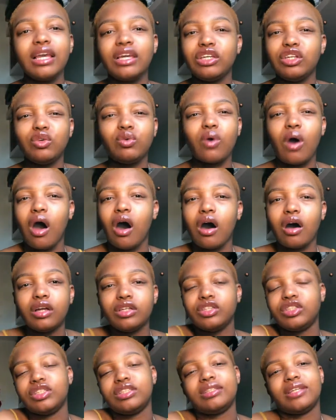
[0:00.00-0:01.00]
You
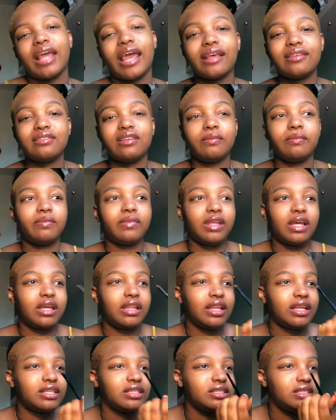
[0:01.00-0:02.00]
can't just get something
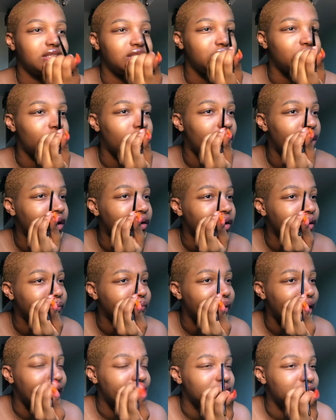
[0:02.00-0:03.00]
that... You can't
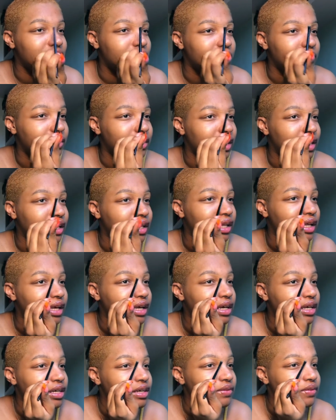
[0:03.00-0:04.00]
buy something
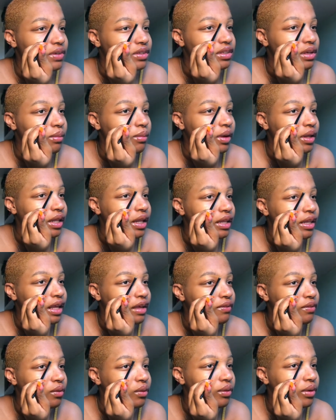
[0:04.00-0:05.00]
for someone that
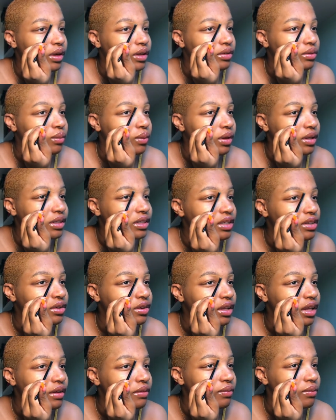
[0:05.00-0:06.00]
they've always wanted or
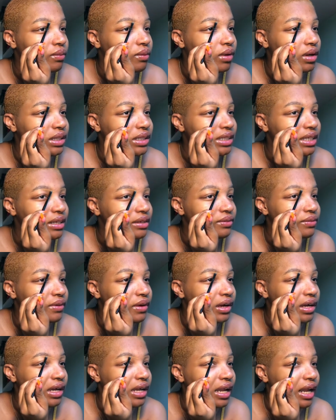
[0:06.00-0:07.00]
they've wanted
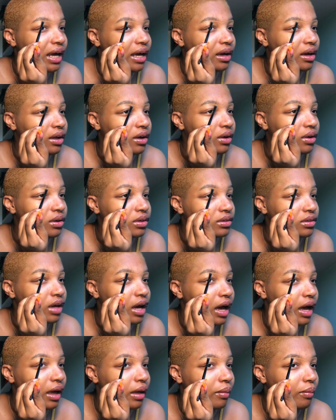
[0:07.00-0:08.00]
for, like, a long
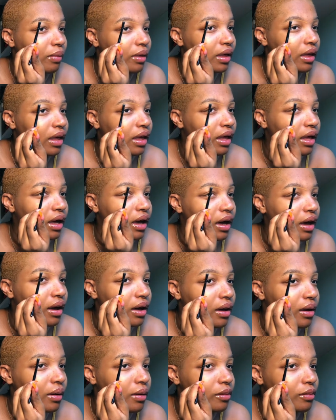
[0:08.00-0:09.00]
time.
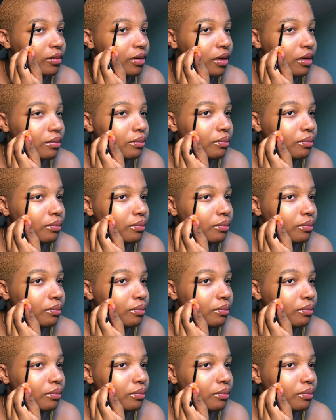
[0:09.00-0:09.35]
Well,